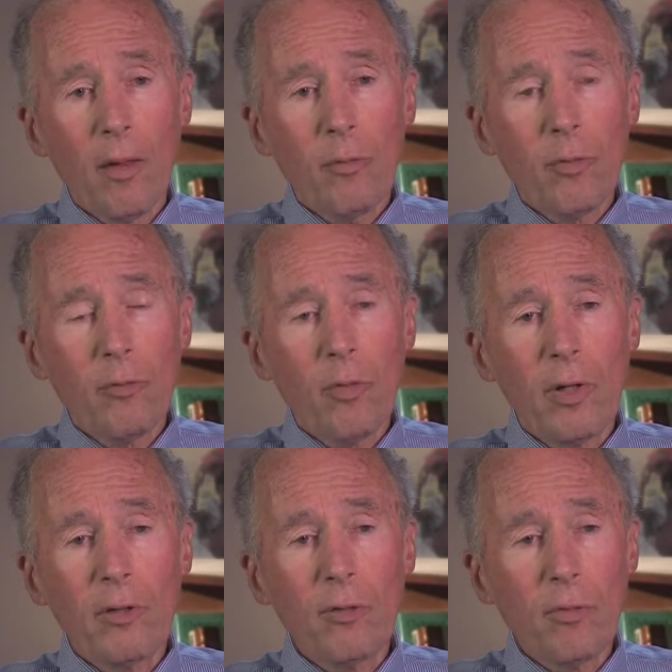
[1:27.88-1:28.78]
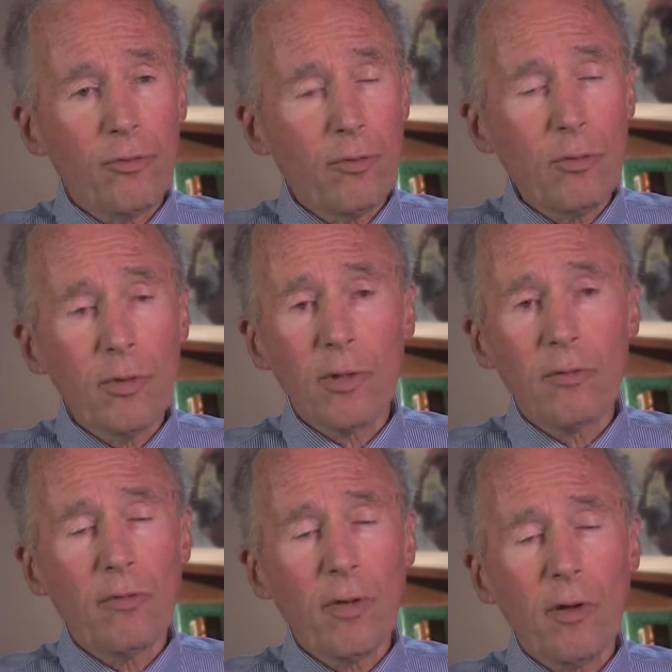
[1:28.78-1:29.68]
but one who was doing
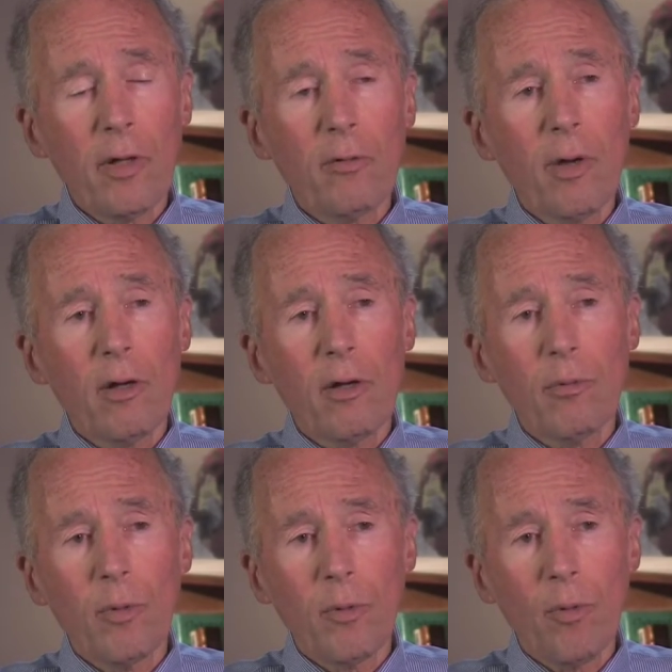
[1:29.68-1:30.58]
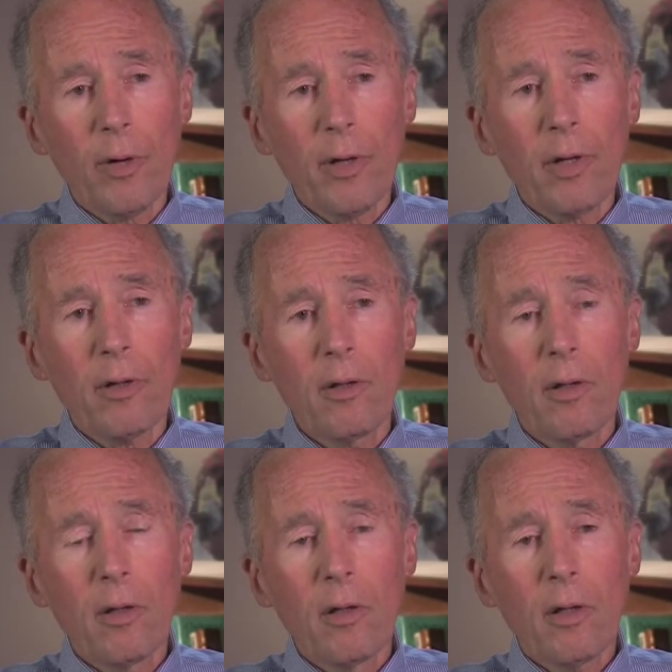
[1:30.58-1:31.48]
very creditable work
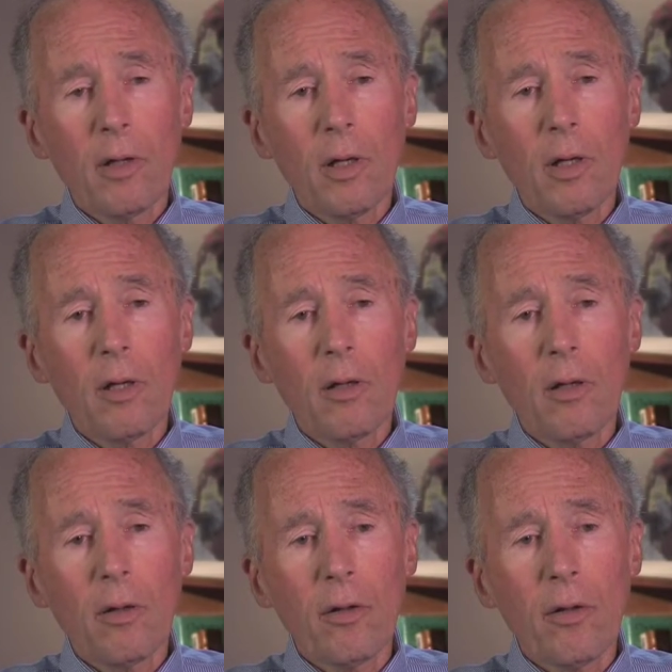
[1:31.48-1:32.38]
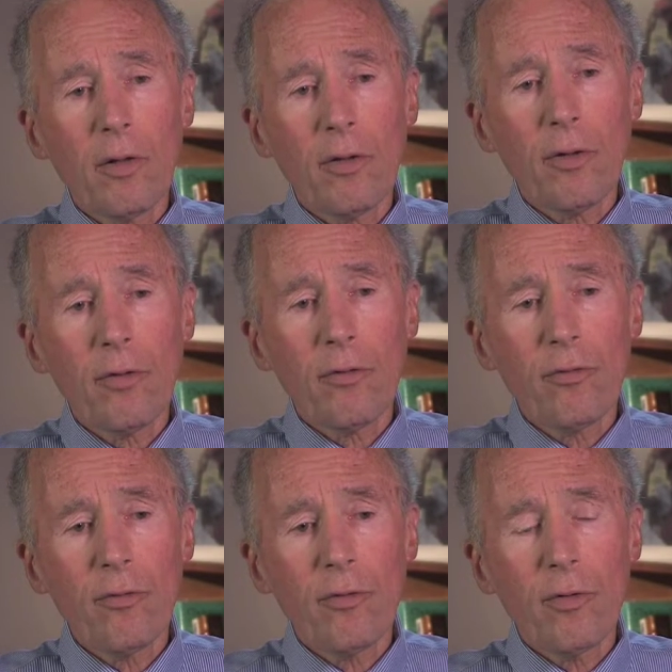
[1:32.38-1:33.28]
on the
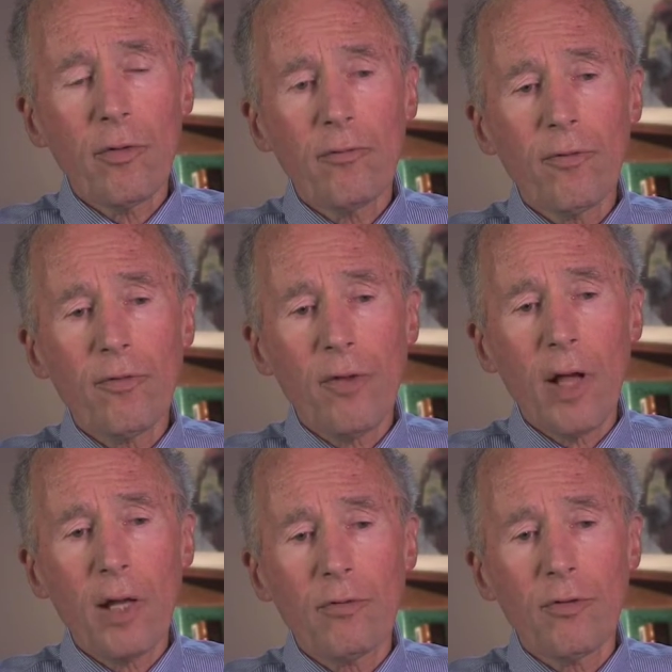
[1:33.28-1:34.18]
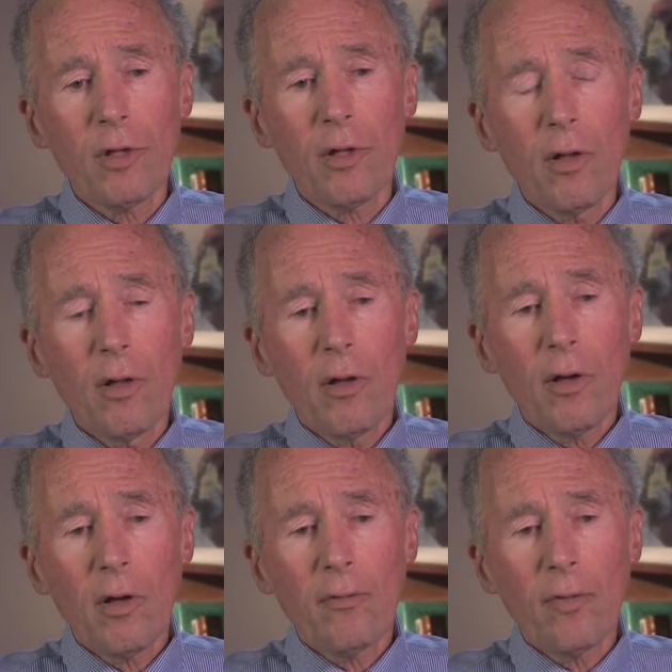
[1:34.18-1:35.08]
physiology
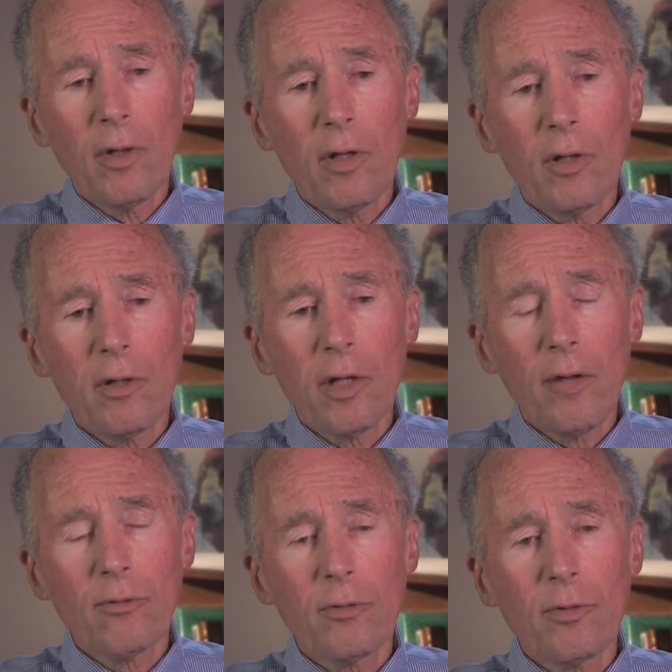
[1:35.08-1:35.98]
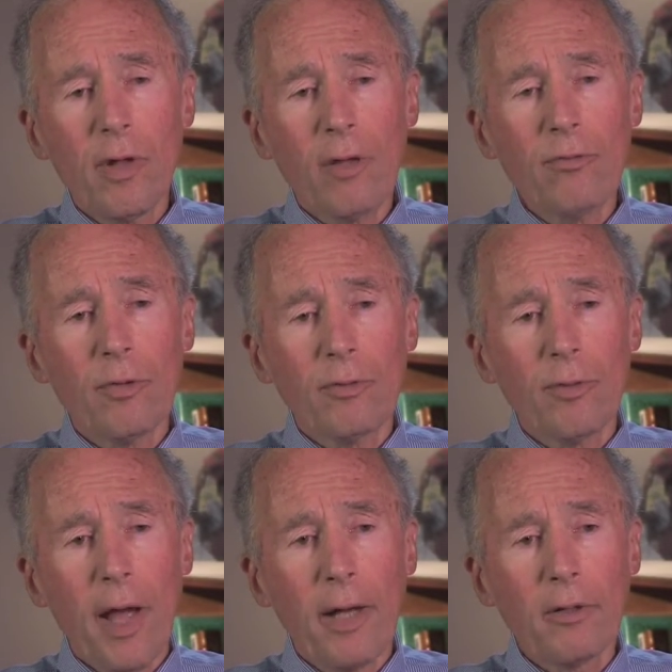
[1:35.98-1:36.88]
of the gastrointestinal
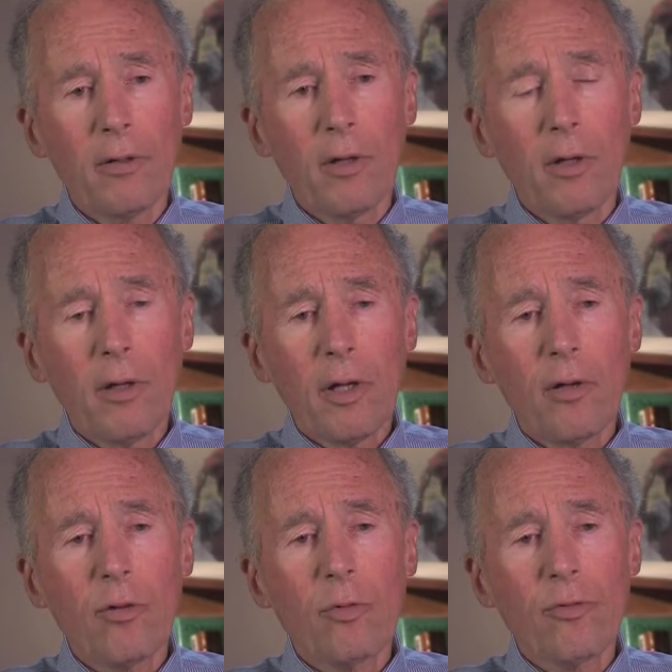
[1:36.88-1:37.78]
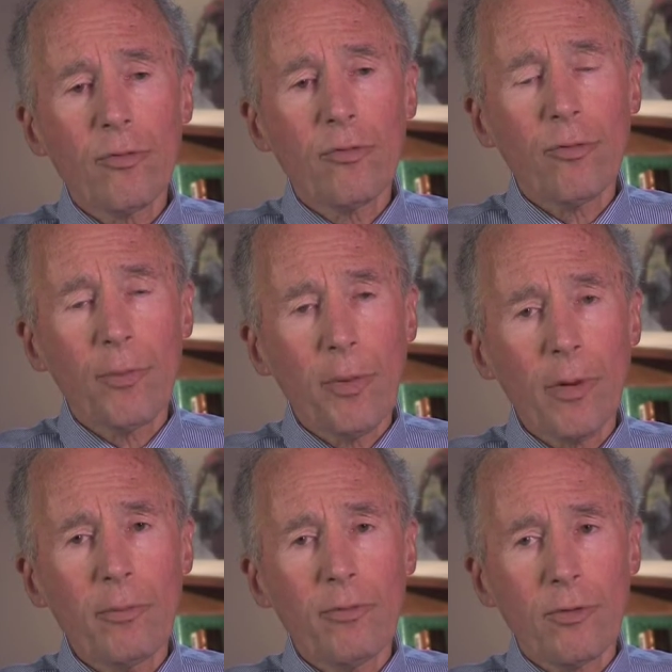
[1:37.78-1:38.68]
tract, and who was a
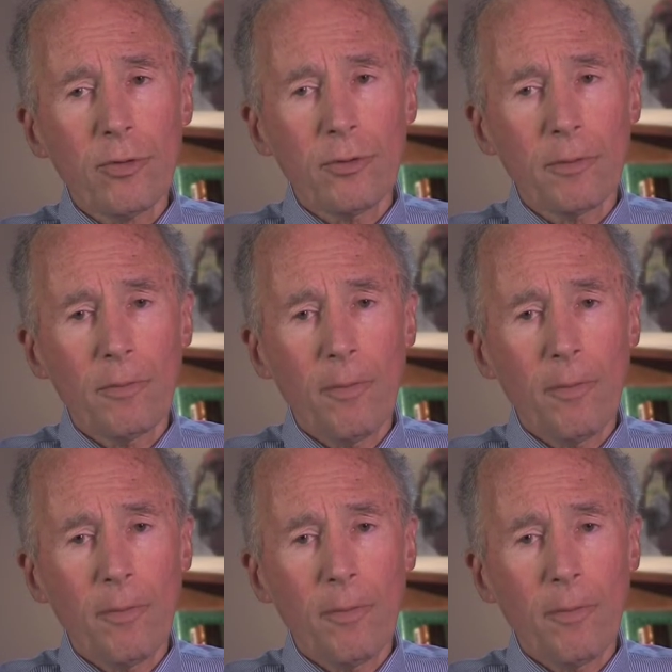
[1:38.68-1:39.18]
superb surgeon.